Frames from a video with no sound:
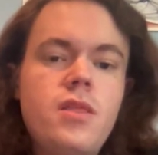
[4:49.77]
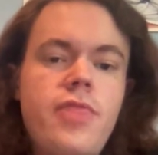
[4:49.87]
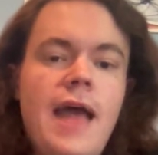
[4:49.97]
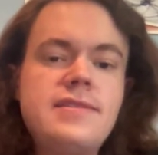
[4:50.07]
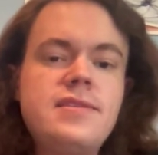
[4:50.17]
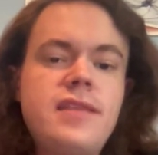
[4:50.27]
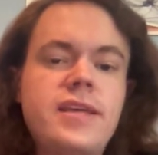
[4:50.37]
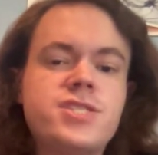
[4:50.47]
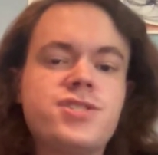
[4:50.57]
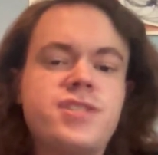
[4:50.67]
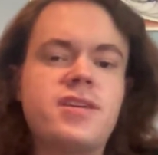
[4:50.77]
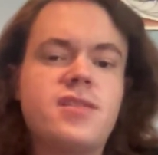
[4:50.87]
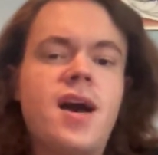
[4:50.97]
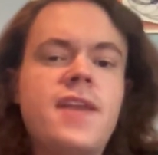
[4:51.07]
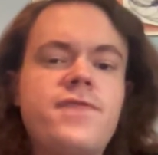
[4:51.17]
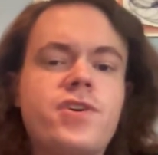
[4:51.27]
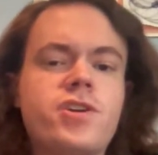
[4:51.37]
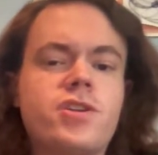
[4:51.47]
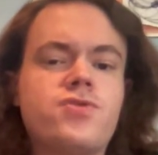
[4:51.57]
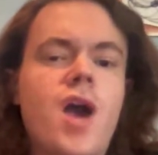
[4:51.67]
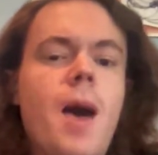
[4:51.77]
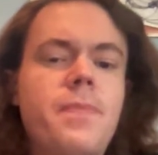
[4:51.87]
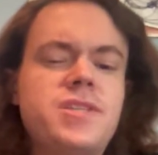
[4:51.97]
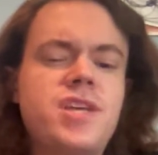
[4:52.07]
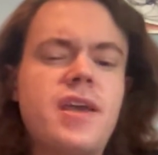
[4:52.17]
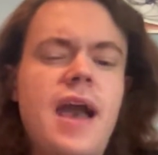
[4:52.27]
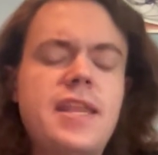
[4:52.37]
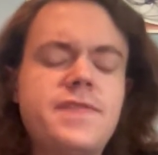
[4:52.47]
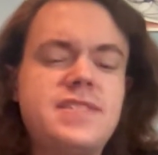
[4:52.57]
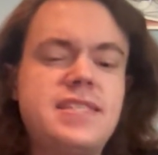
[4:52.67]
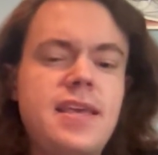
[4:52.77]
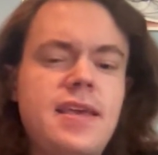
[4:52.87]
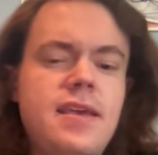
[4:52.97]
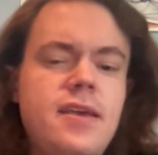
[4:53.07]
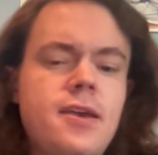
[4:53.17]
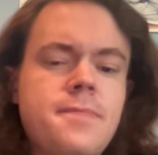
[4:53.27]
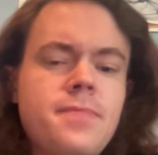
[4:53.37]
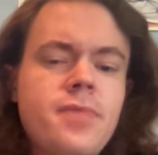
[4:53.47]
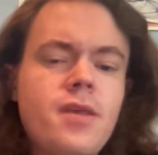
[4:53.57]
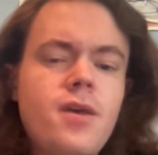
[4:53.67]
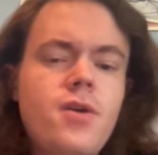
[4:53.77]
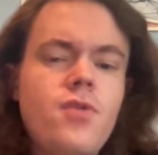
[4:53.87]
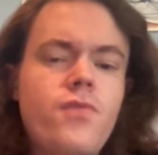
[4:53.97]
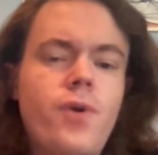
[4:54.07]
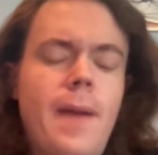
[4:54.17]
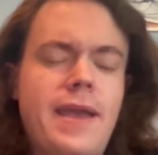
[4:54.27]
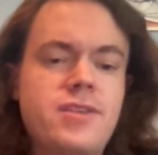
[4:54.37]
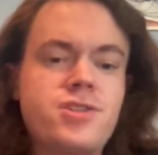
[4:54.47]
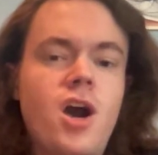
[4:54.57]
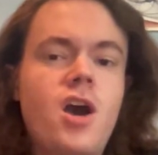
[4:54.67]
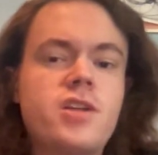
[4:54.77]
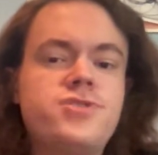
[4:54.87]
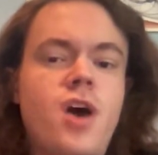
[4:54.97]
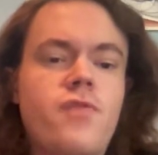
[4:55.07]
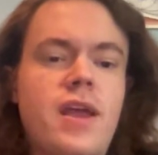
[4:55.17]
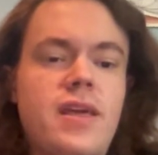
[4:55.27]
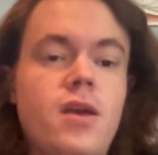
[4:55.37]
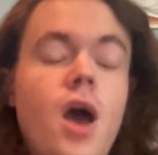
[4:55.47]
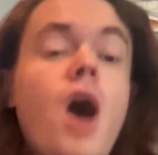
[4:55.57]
That's an interesting line for her to drop, that she can kind of see Rebecca's cards already.